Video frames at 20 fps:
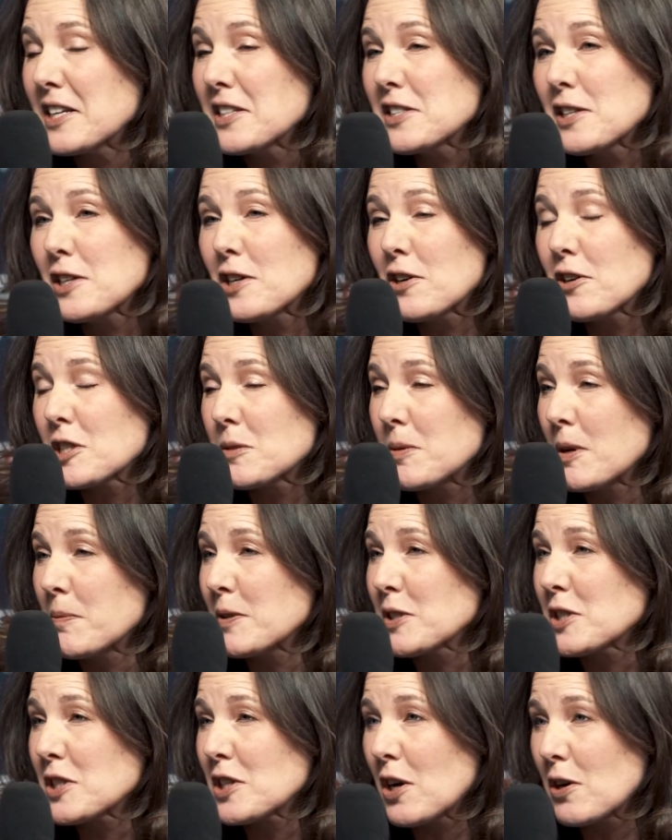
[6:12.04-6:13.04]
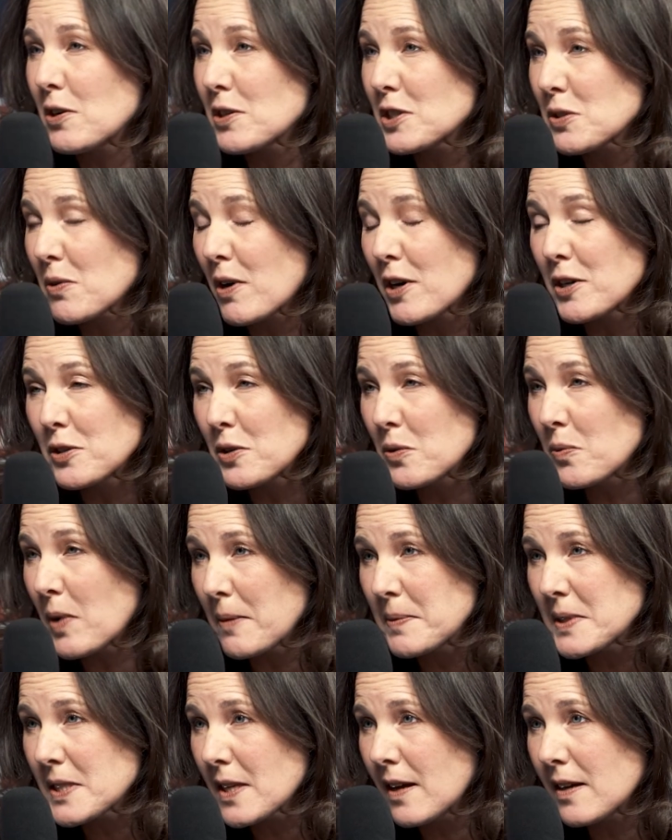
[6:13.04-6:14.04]
just encourage people to go to our new
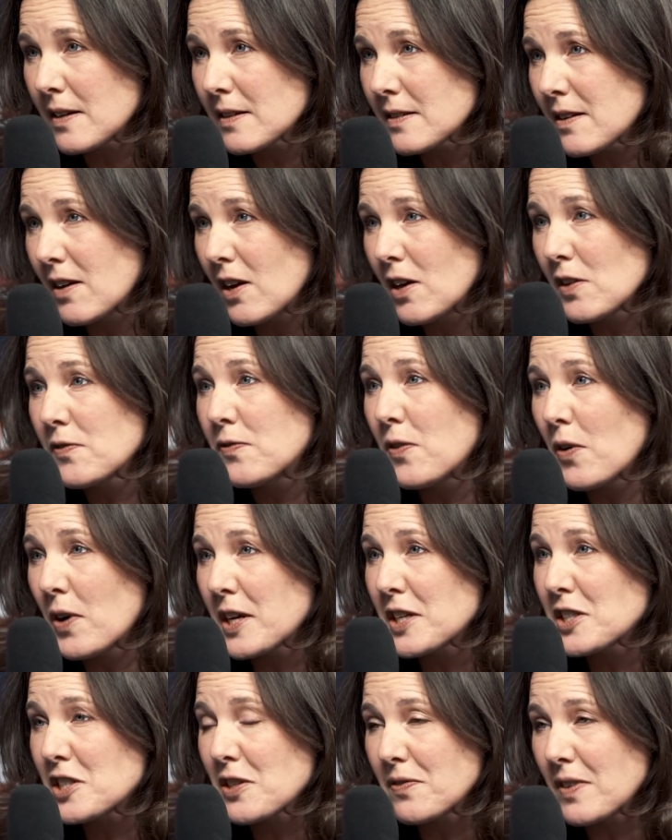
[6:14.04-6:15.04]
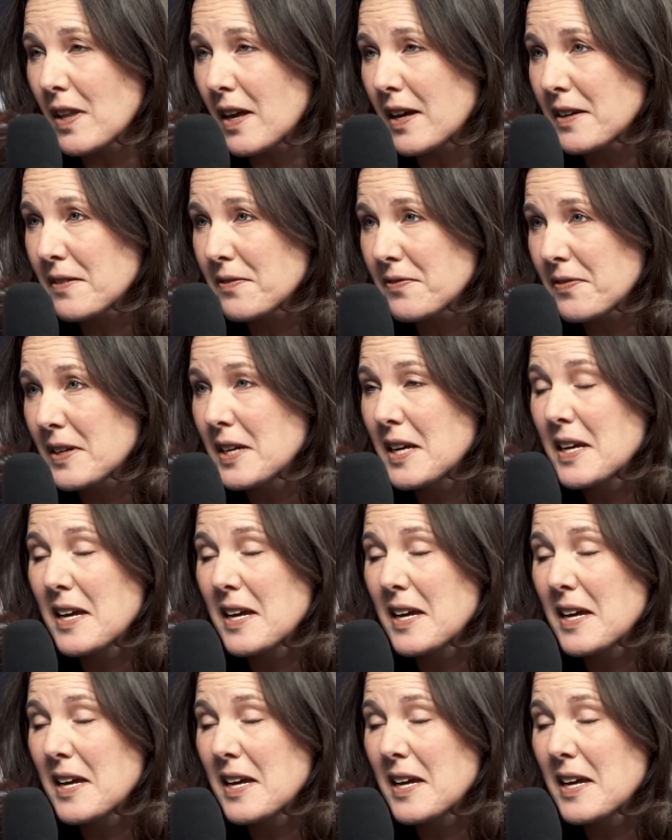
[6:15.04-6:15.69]
website called Voyage of Life